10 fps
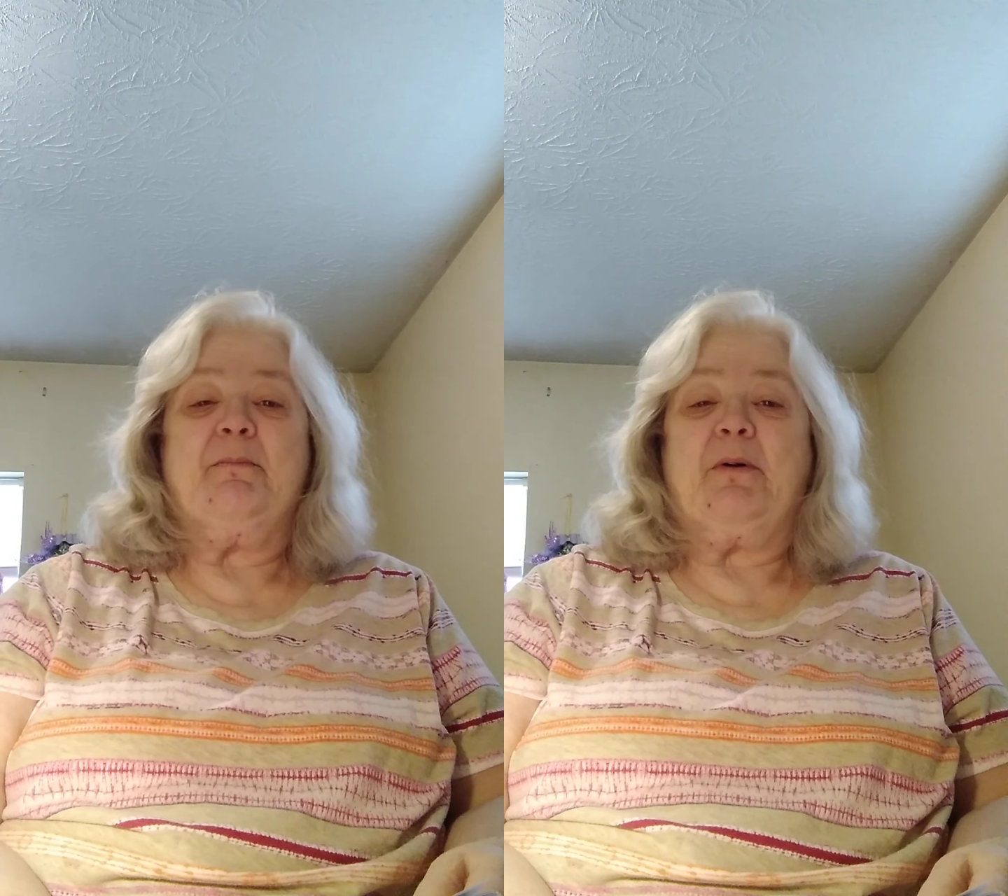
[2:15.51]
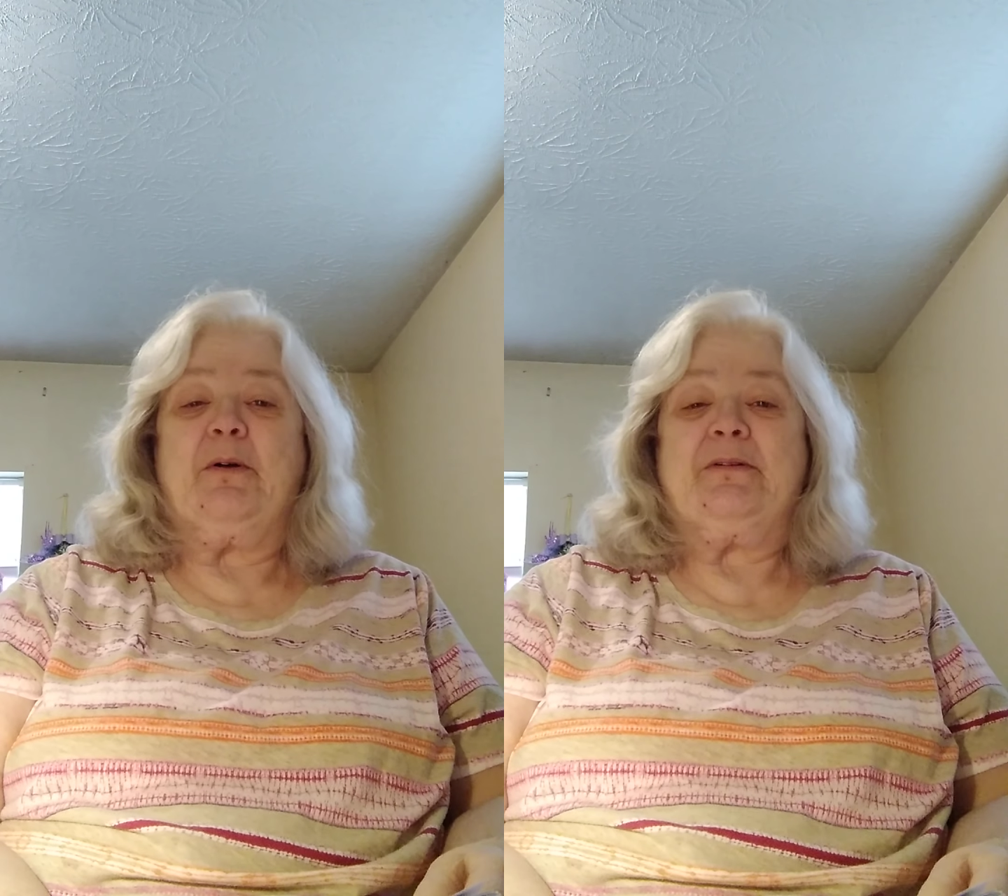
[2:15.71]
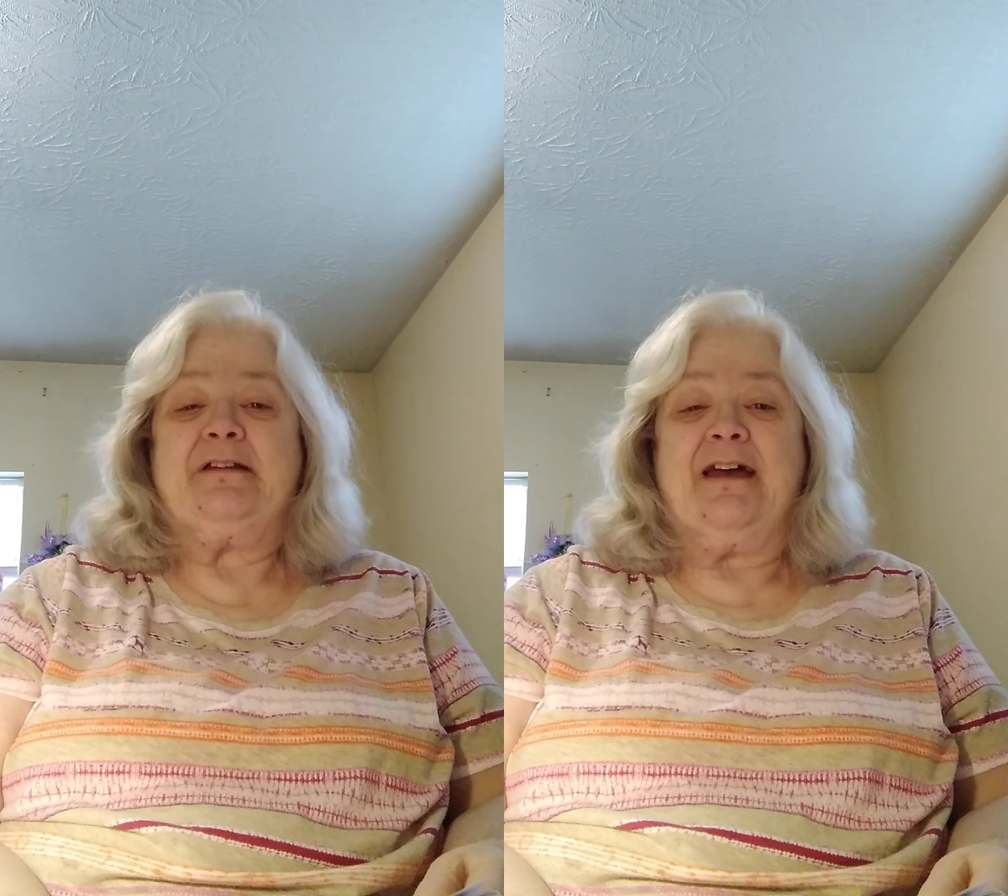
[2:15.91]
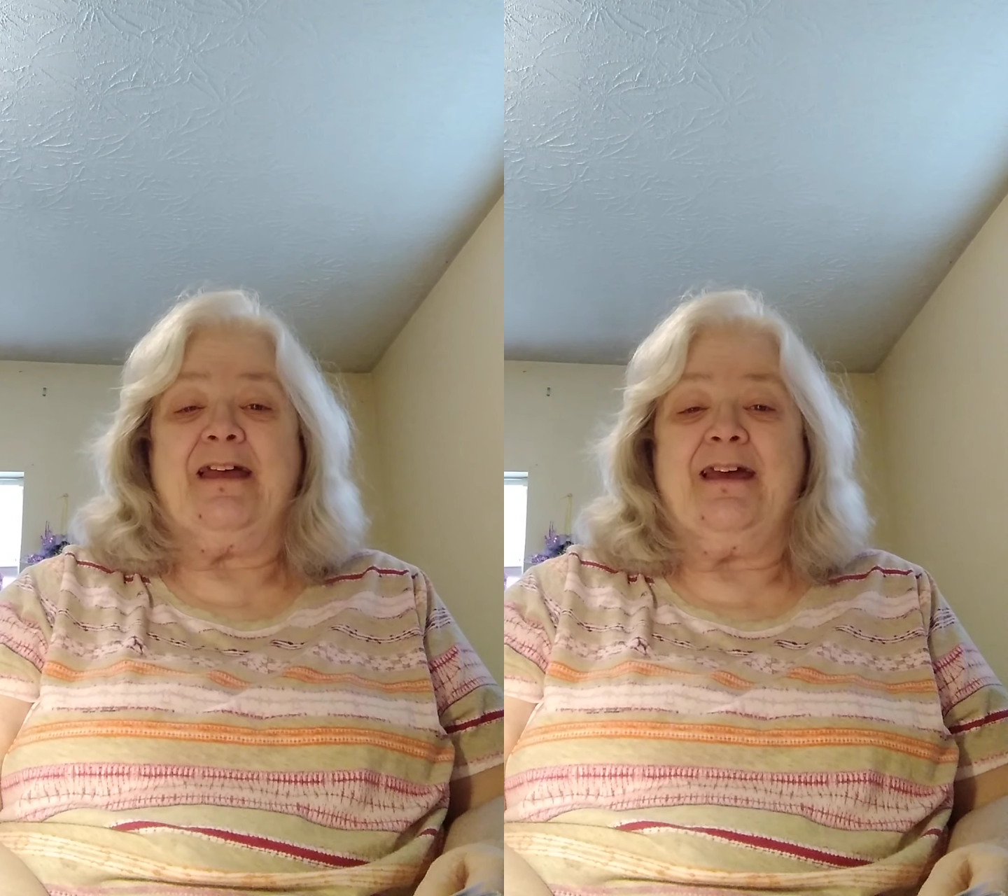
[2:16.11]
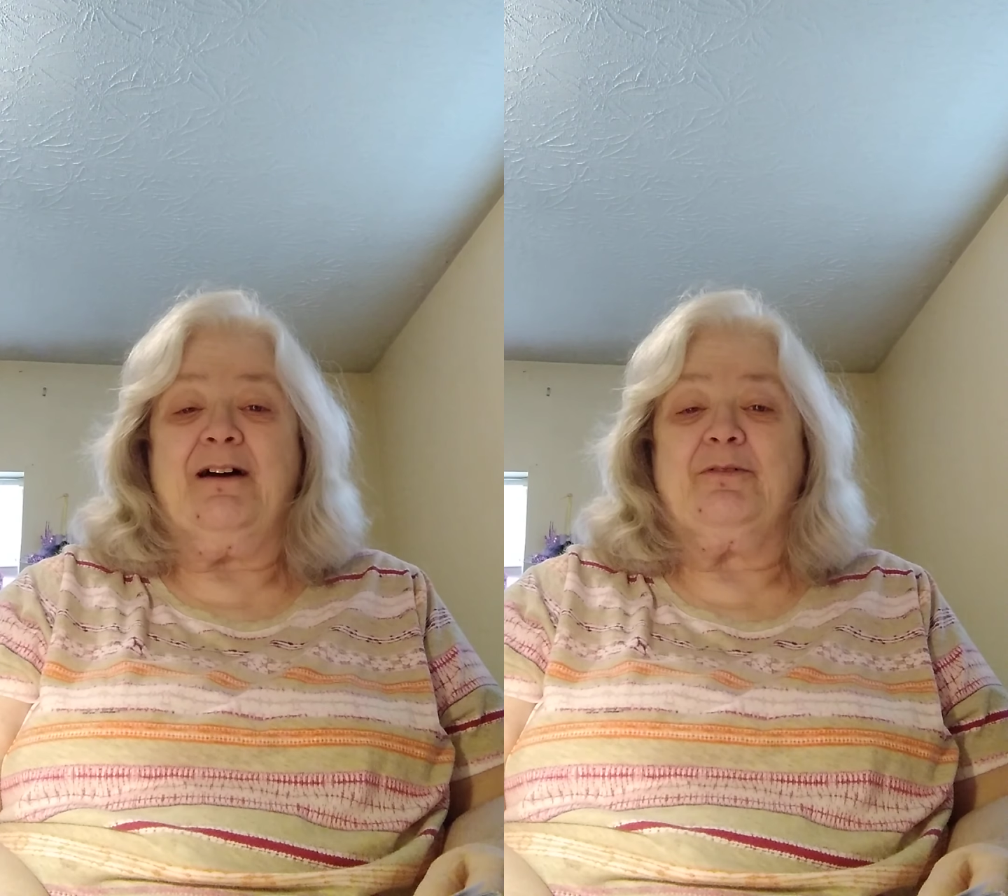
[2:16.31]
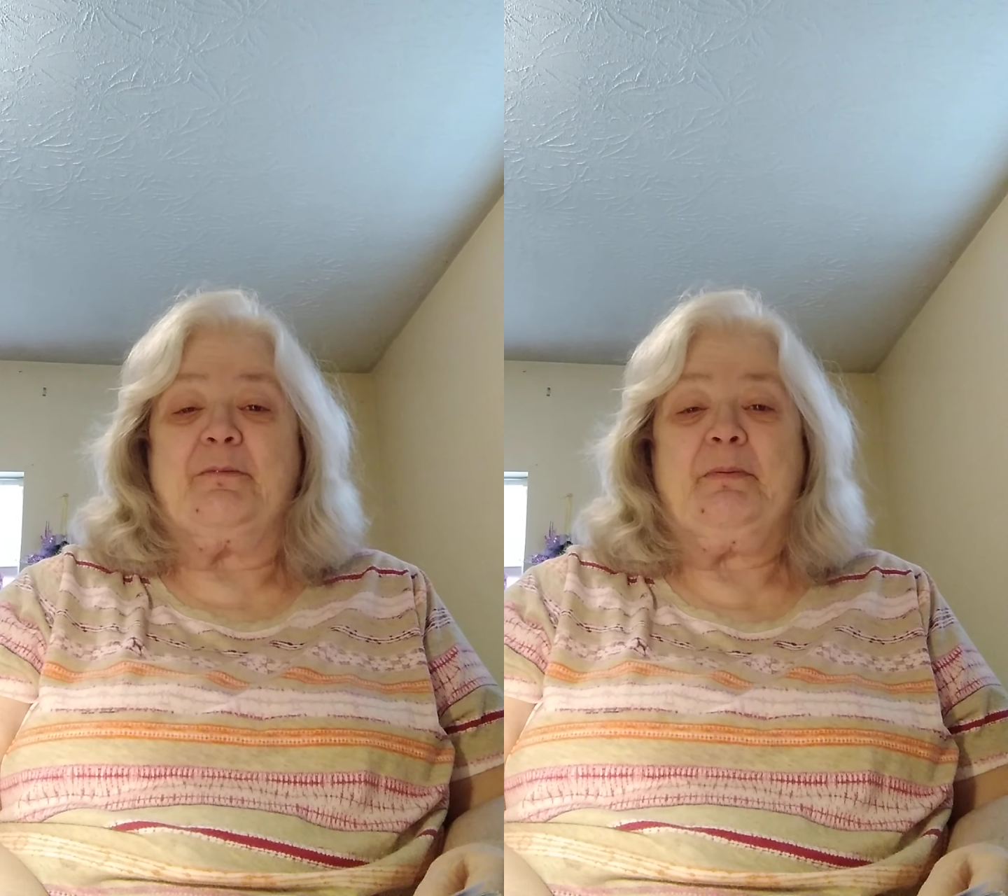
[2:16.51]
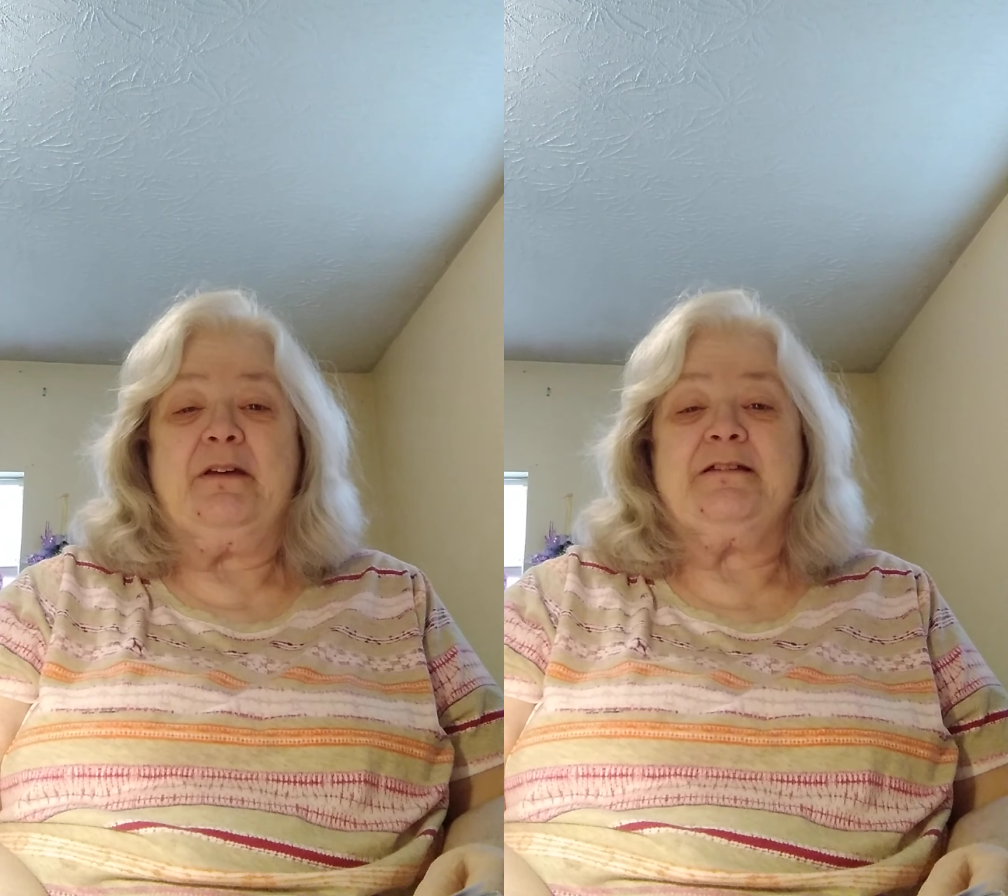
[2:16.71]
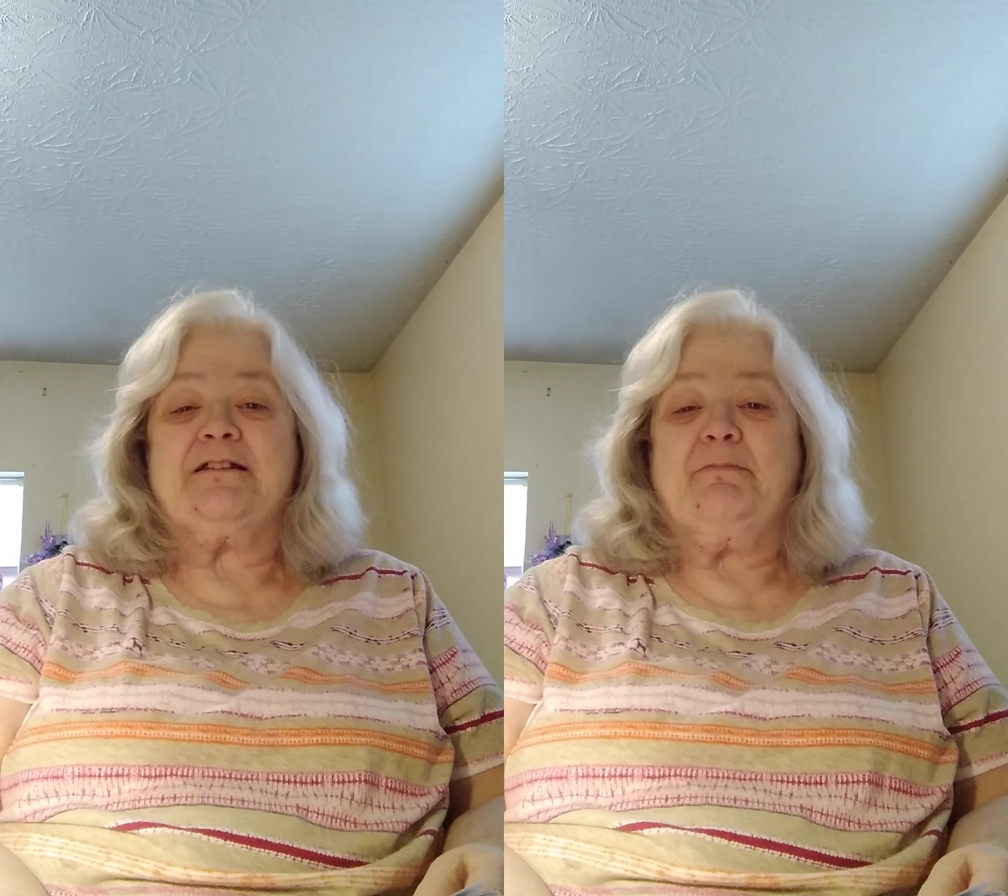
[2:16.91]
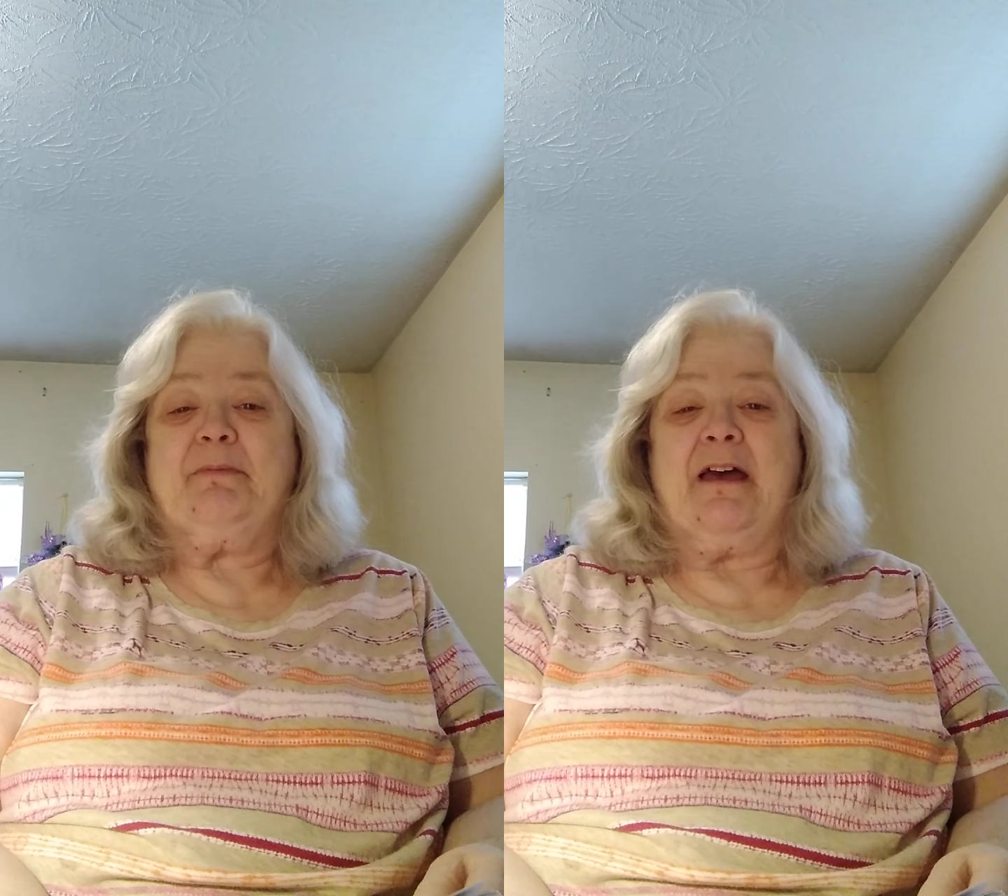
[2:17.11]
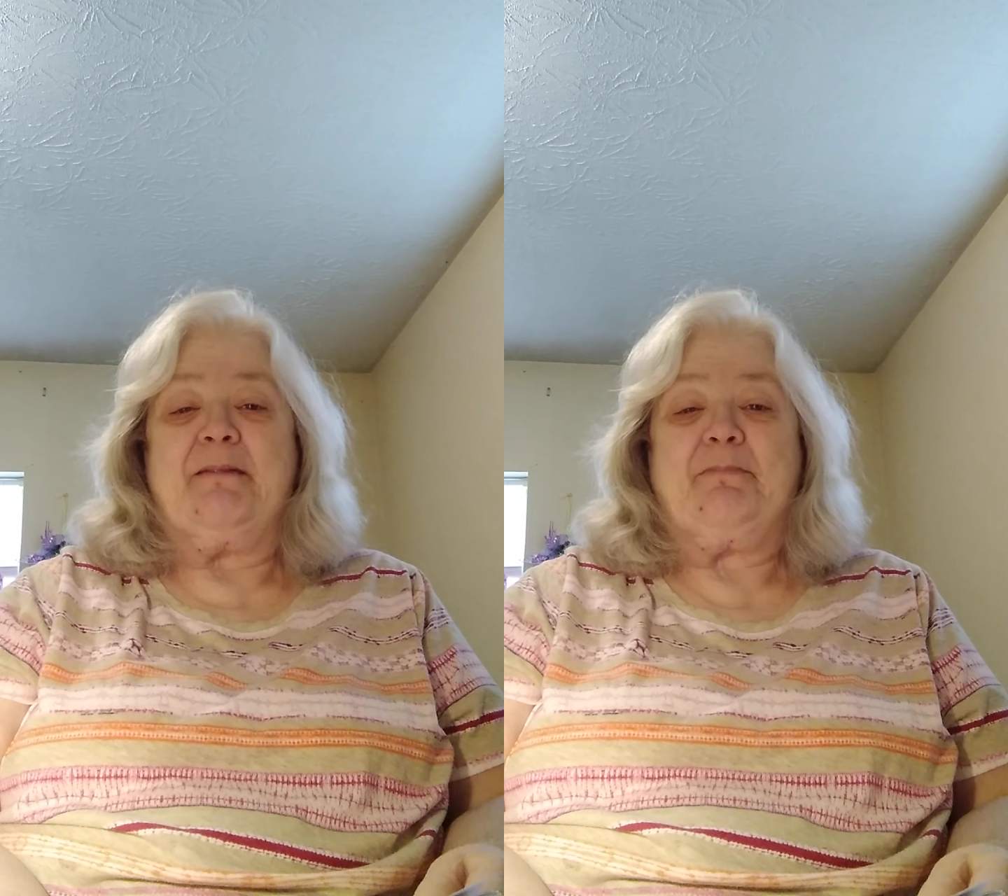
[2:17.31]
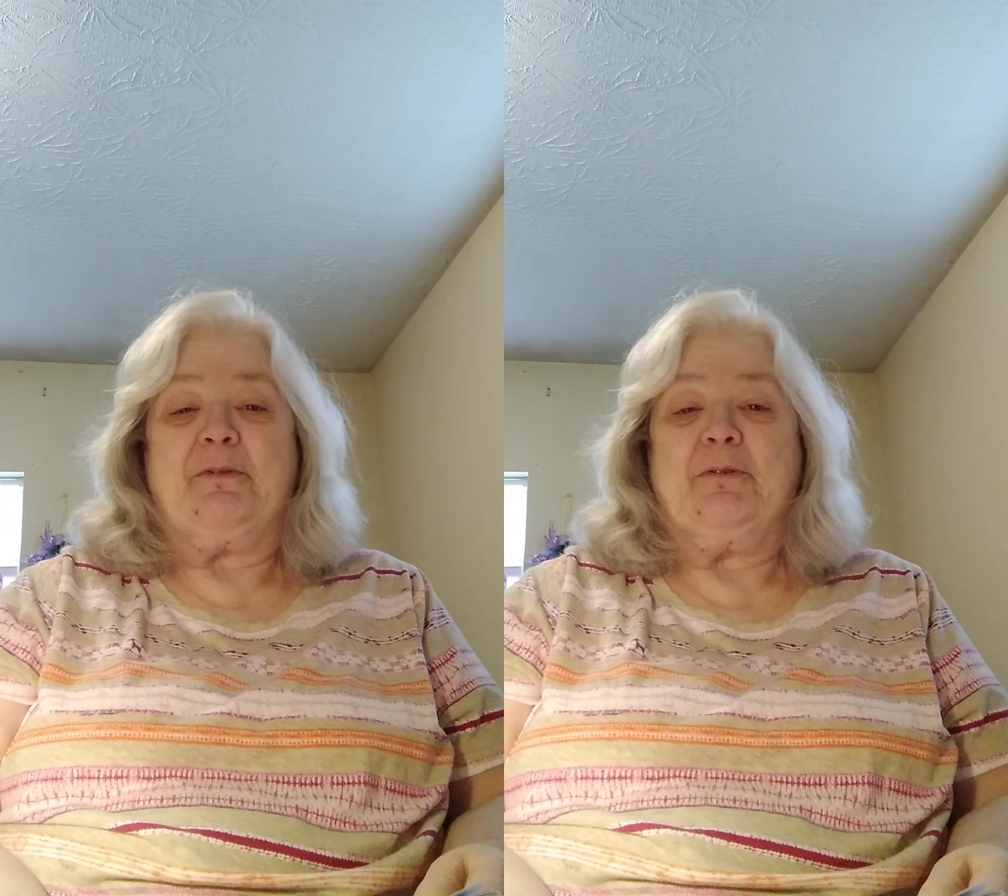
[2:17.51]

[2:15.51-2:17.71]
birthday on a piece of paper,